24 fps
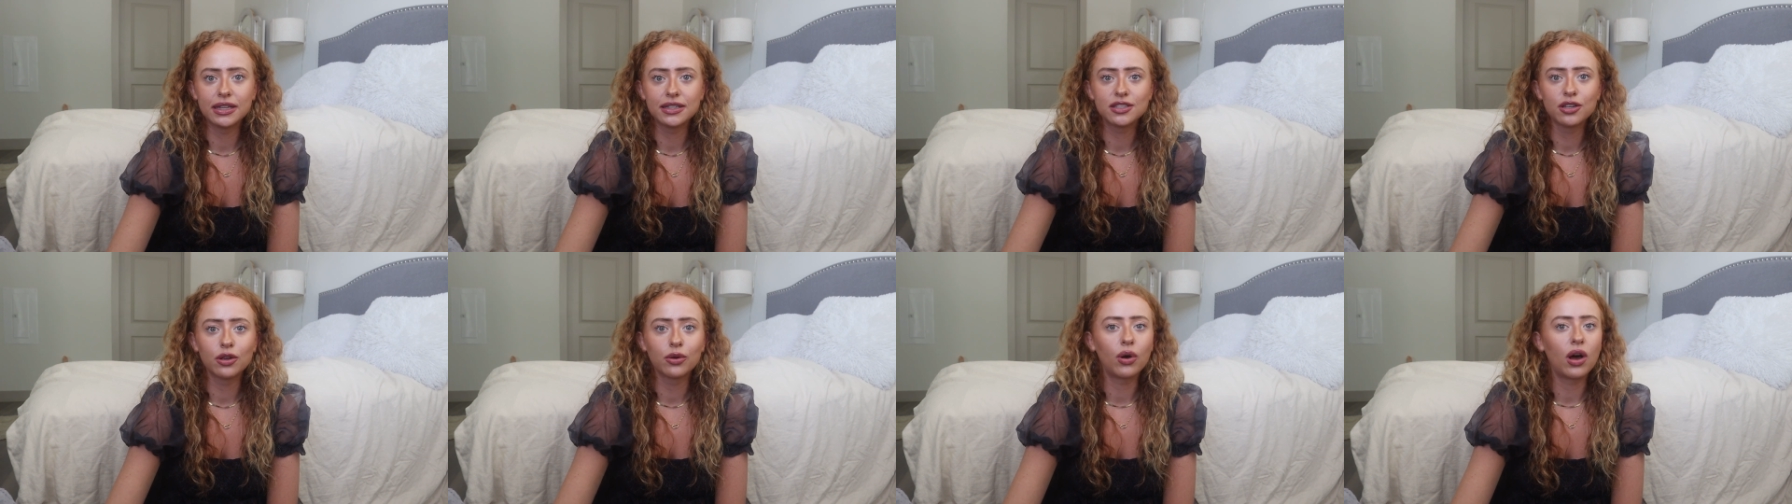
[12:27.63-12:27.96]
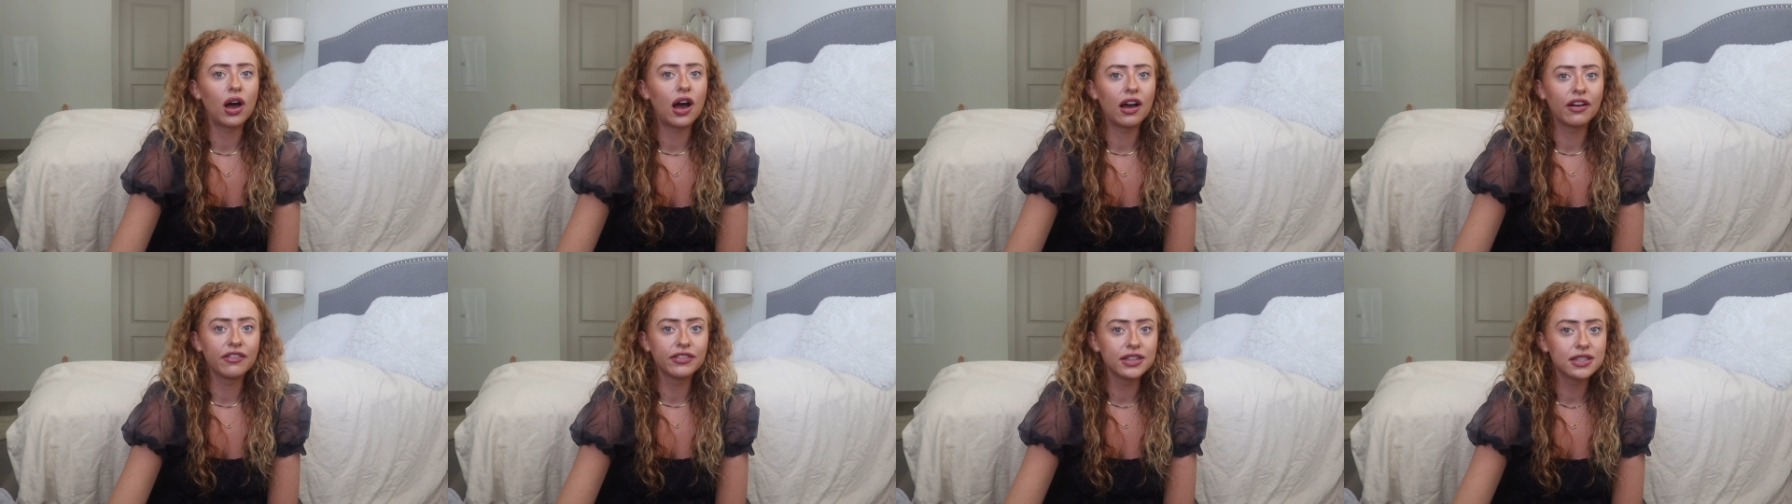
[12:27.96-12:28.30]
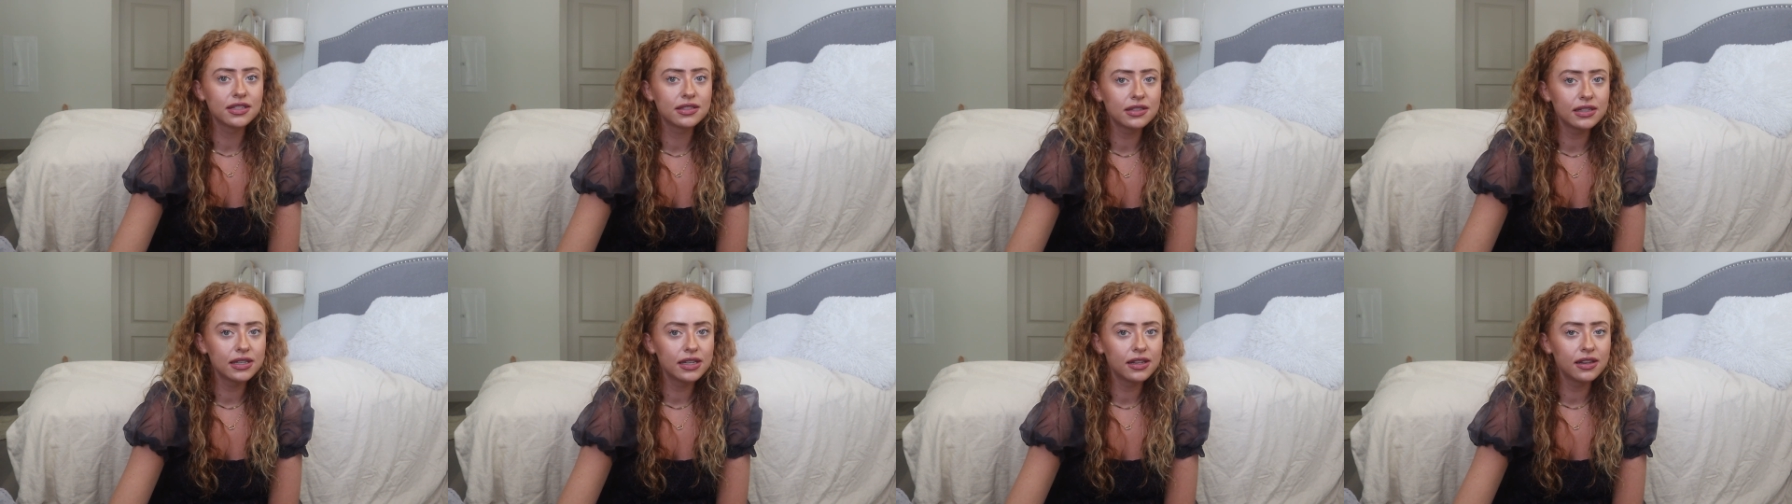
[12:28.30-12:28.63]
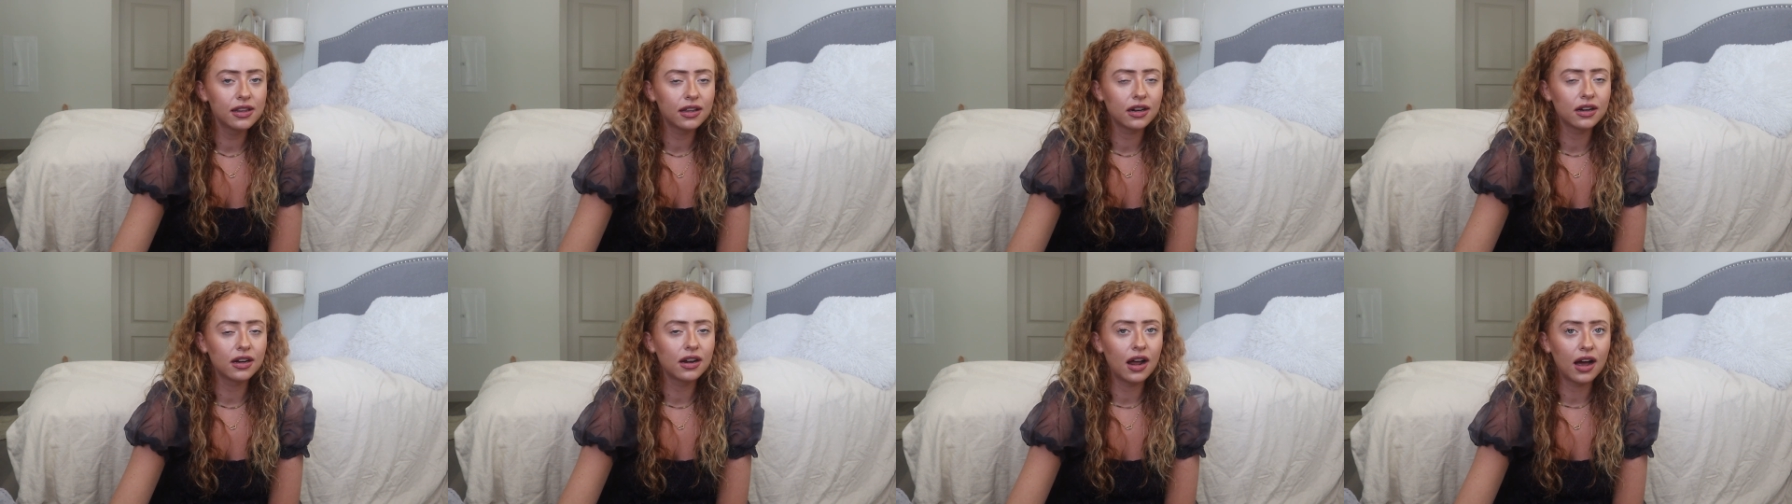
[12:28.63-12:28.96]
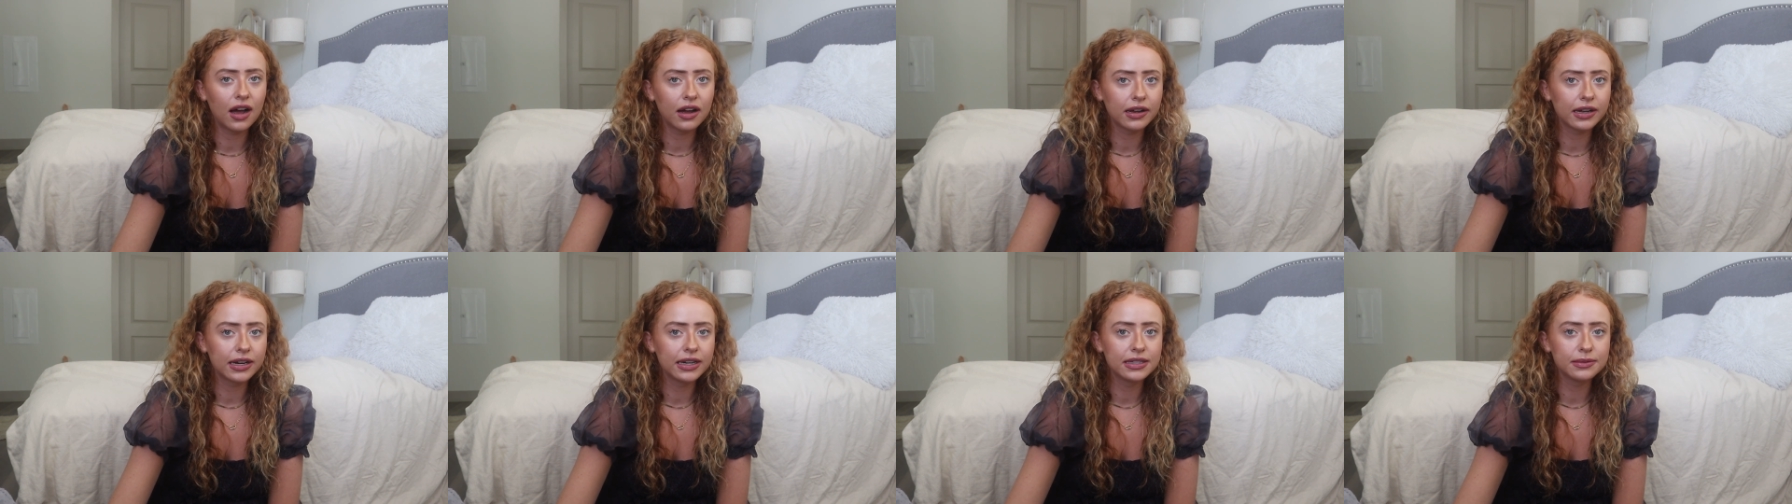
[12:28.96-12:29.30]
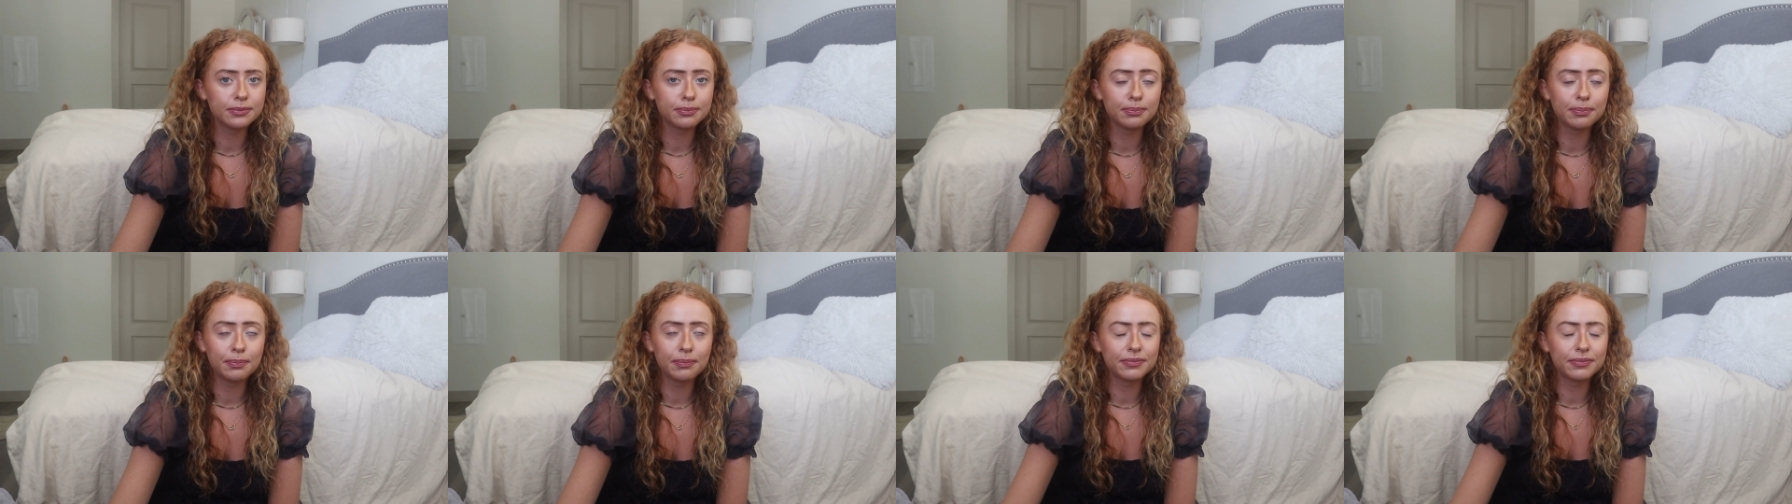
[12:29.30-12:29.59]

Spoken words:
So obviously they're not going to